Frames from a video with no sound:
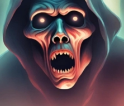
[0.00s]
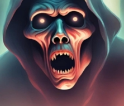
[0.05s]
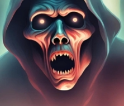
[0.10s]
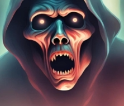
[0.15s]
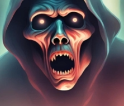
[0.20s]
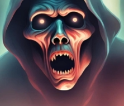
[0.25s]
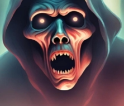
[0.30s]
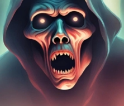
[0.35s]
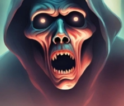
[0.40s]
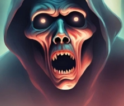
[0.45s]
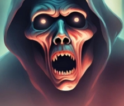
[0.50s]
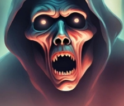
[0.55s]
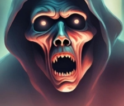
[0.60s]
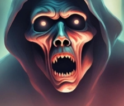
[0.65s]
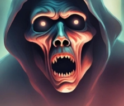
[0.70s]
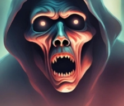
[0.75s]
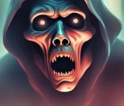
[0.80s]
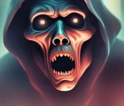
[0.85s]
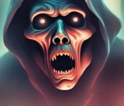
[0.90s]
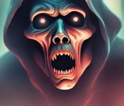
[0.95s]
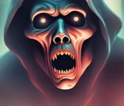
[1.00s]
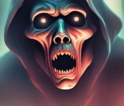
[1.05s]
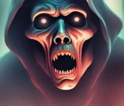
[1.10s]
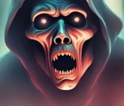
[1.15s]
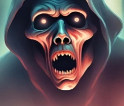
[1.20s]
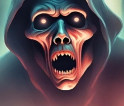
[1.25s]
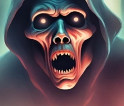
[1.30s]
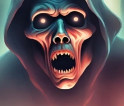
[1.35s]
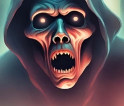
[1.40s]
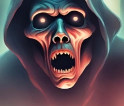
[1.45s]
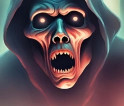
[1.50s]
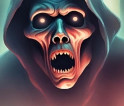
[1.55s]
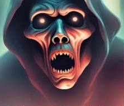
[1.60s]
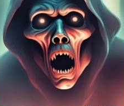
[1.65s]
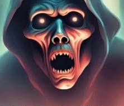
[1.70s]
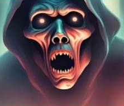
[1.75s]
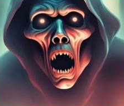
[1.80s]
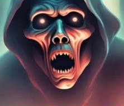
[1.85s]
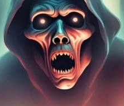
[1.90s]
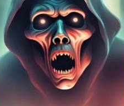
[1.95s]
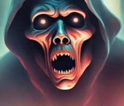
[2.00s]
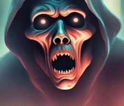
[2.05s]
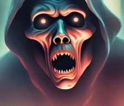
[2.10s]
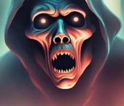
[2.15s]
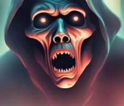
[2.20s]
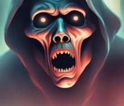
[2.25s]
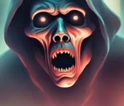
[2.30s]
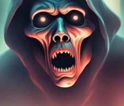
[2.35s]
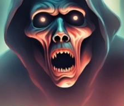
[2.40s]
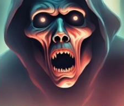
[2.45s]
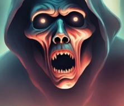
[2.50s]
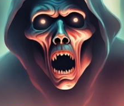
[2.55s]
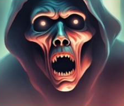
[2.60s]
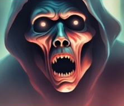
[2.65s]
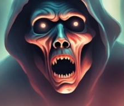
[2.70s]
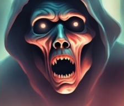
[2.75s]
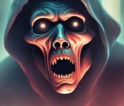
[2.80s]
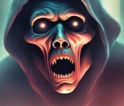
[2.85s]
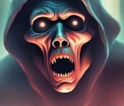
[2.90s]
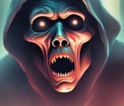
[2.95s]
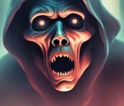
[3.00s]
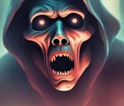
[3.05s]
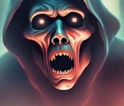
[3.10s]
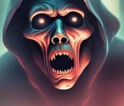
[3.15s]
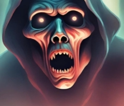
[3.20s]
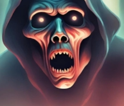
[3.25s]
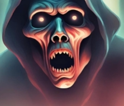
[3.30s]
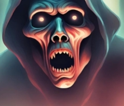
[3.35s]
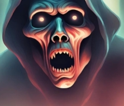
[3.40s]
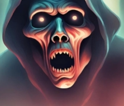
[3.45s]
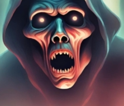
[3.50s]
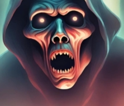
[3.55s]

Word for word: His dazed brain was cognizant only of the woman in his arms,